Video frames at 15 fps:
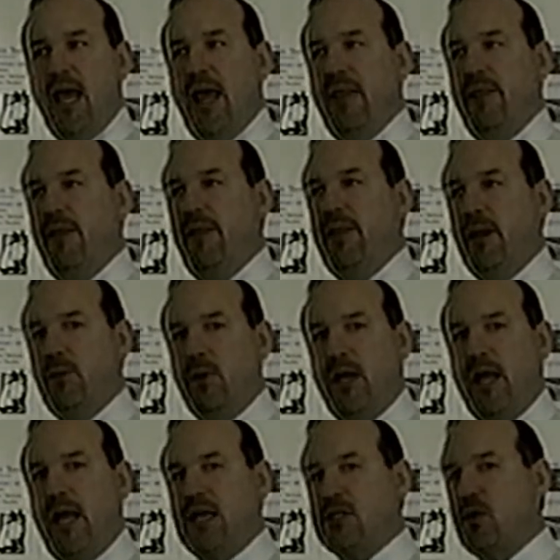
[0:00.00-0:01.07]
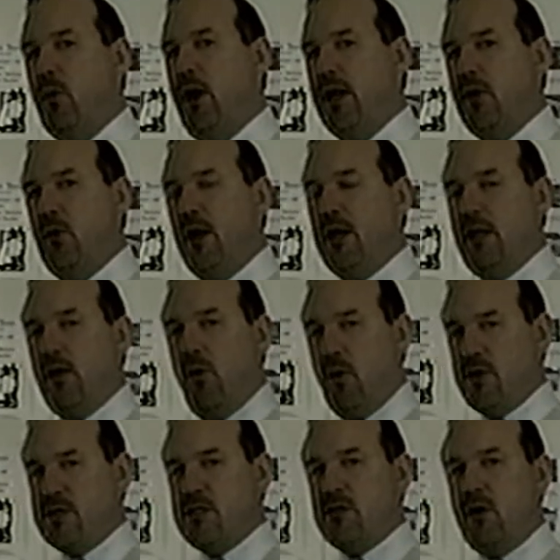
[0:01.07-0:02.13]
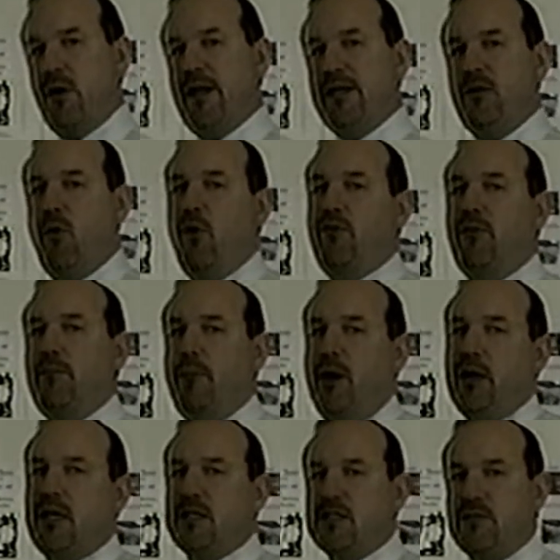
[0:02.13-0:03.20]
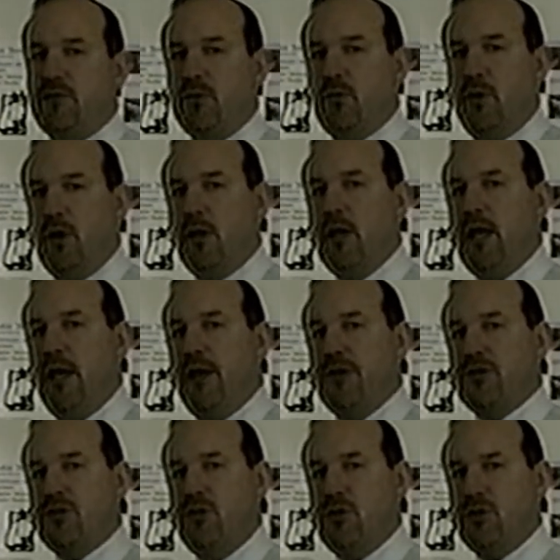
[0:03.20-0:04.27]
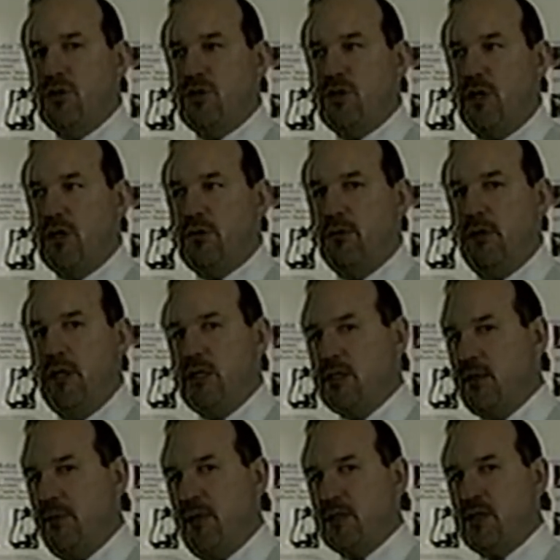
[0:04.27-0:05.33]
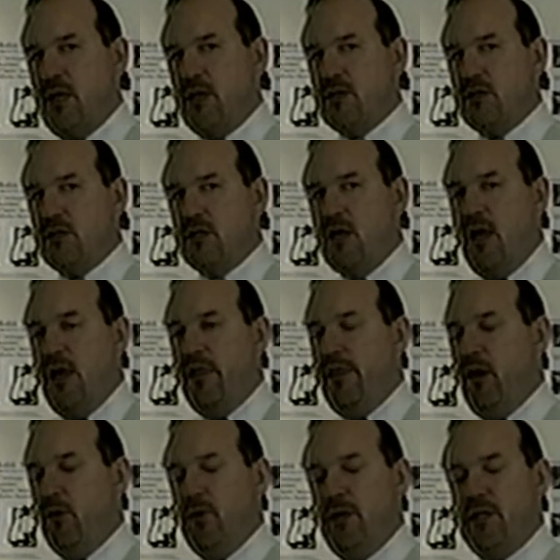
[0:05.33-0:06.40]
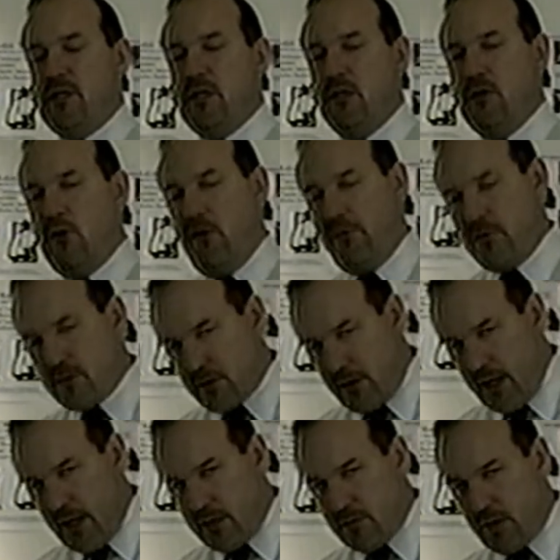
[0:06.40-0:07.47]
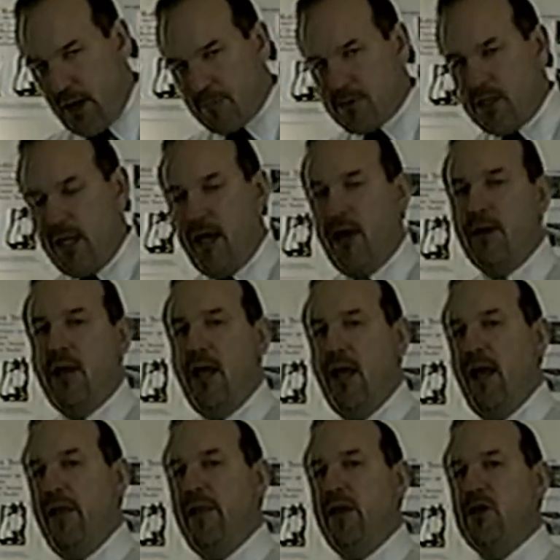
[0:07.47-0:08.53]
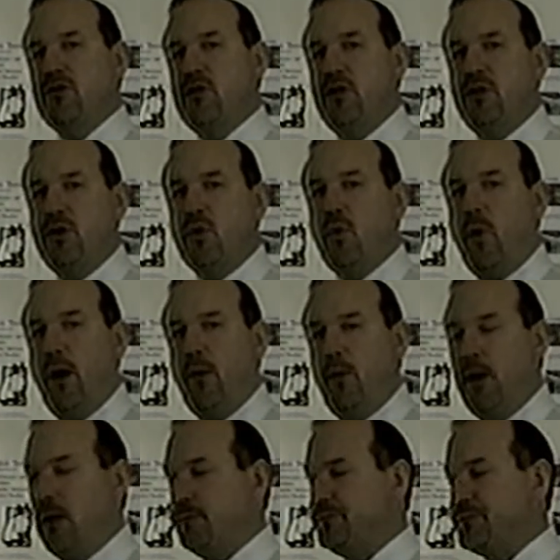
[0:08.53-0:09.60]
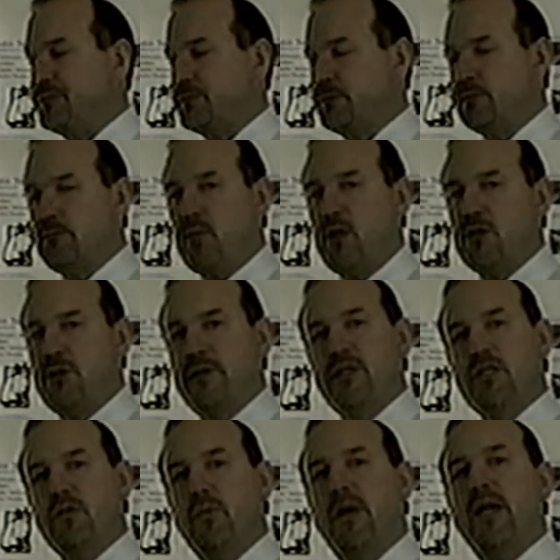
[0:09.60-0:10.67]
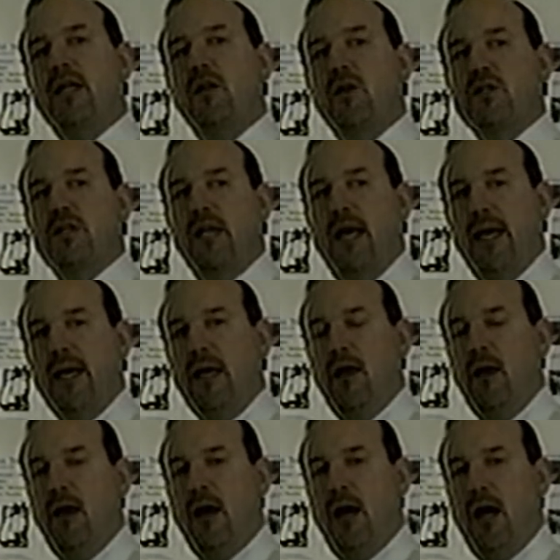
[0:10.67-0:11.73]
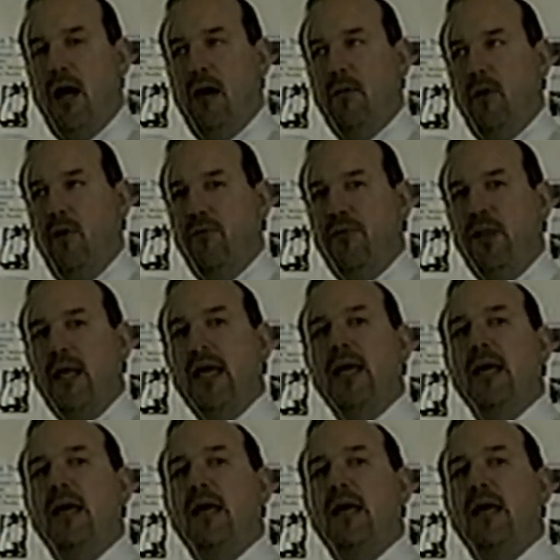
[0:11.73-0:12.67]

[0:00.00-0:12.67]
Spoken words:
and then they relax quite quickly. Horses are endorphin monkeys, if you will. As soon as you start to release subluxations, they'll release endorphins, their head drops down, and they usually do quite well. So this is what it looks like, hopefully,